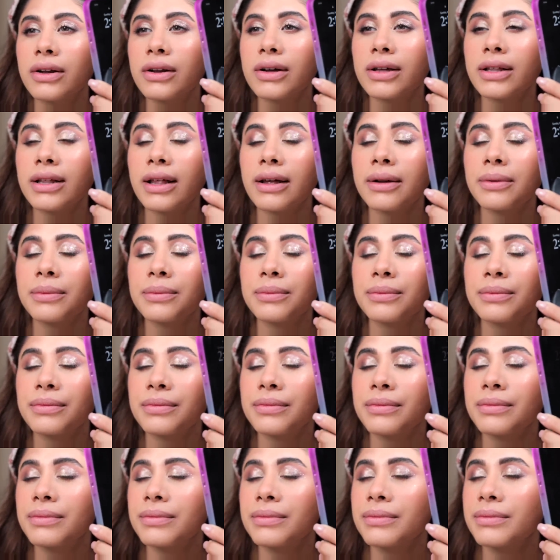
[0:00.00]
Look at that.
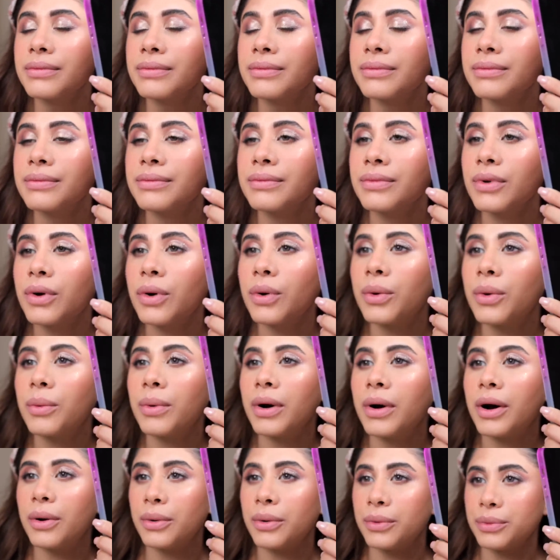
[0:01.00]
Oh,
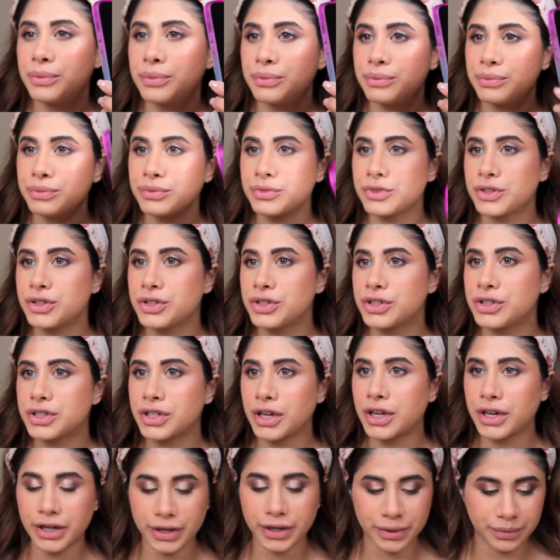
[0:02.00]
wow.
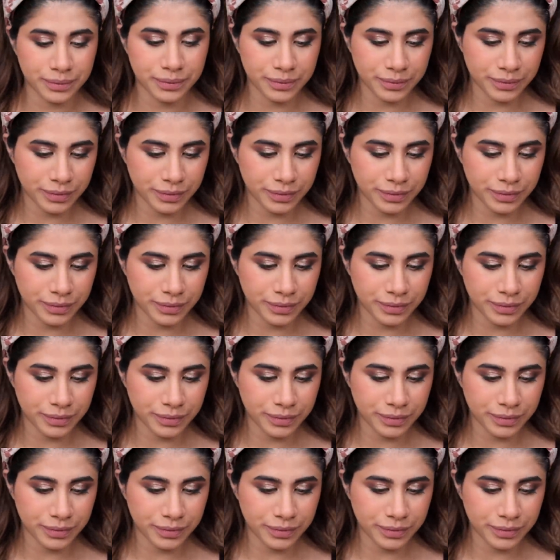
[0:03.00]
Stunning.